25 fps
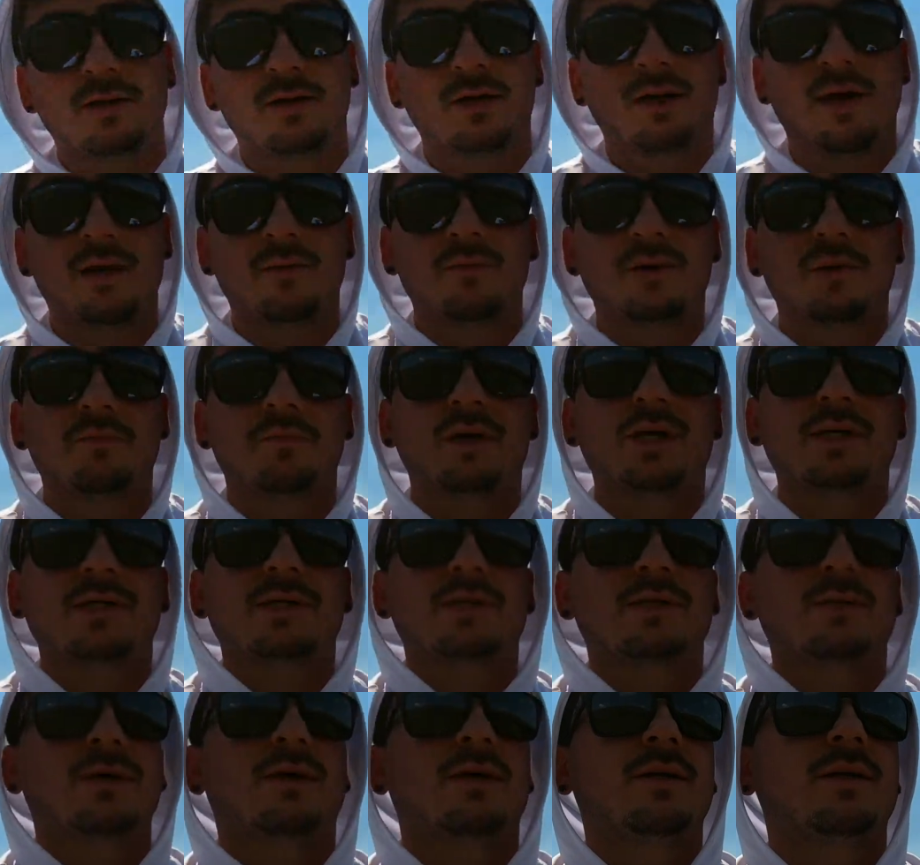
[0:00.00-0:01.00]

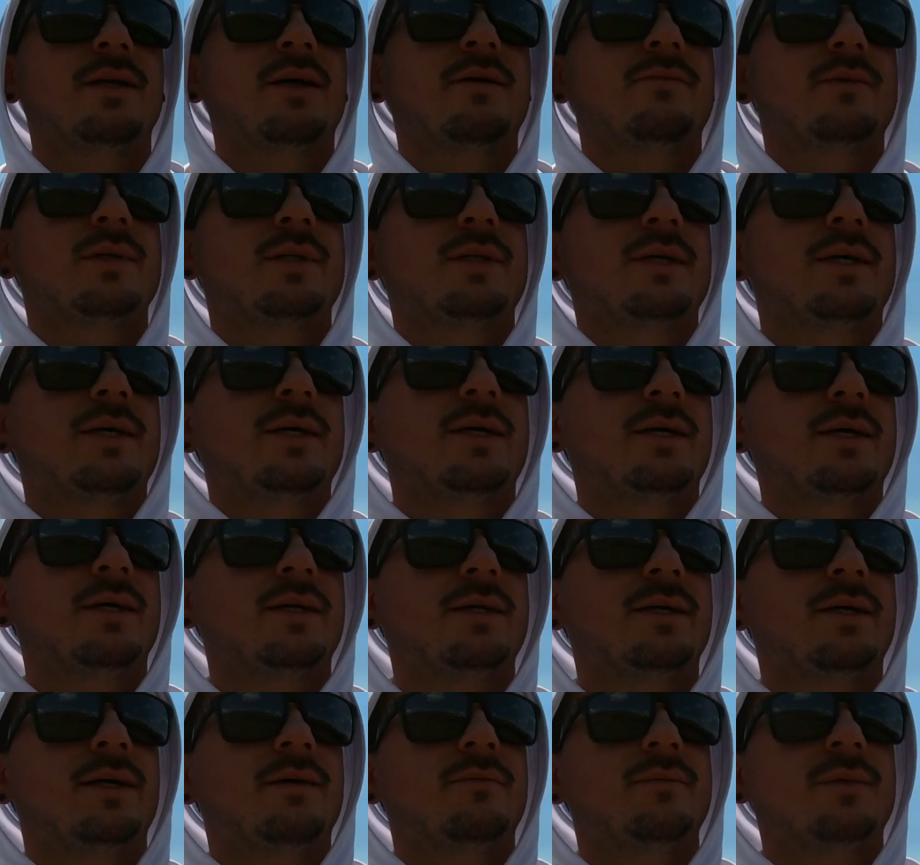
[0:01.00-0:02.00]
And everything,
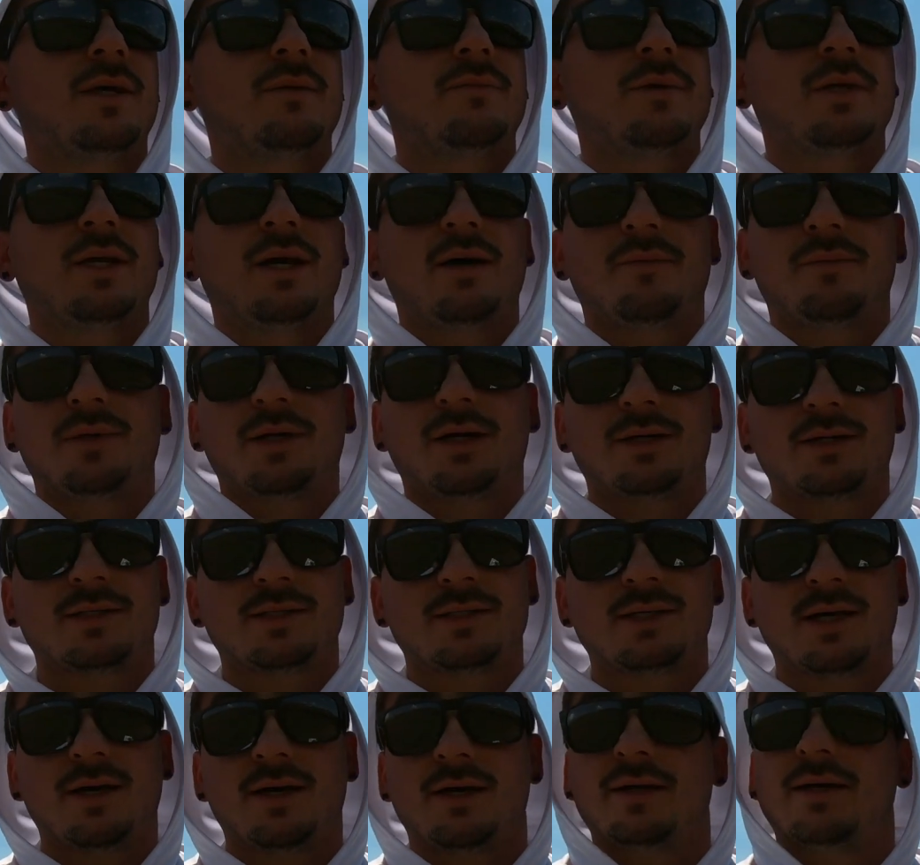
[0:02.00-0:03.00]
and they've been helping out a
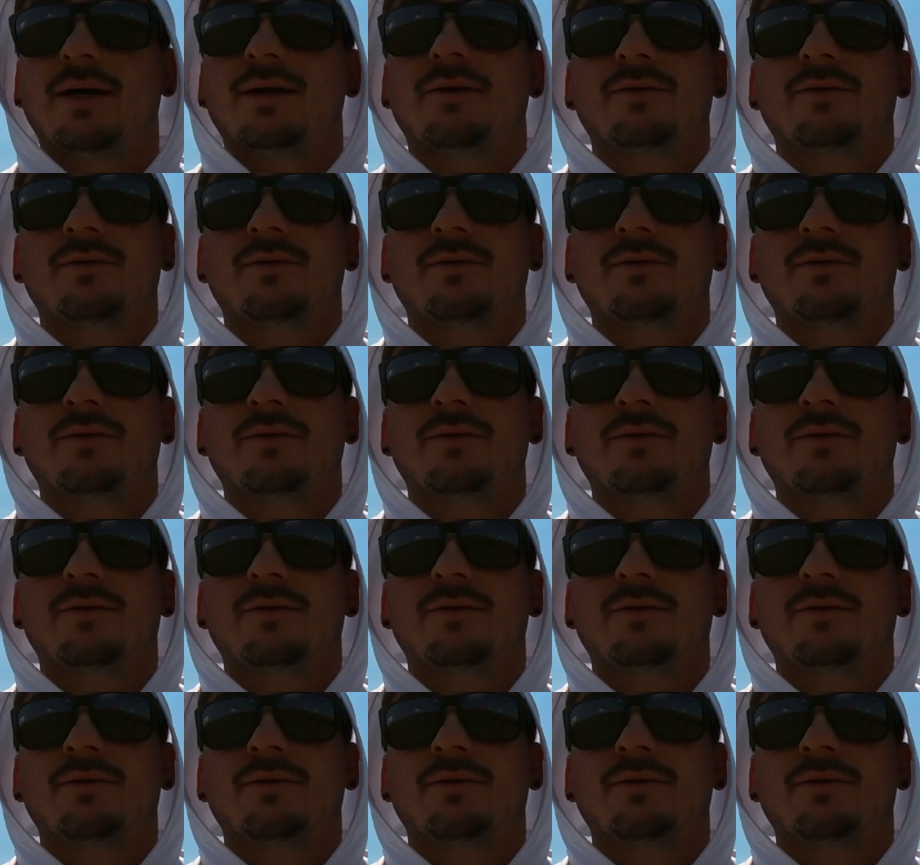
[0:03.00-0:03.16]
ton.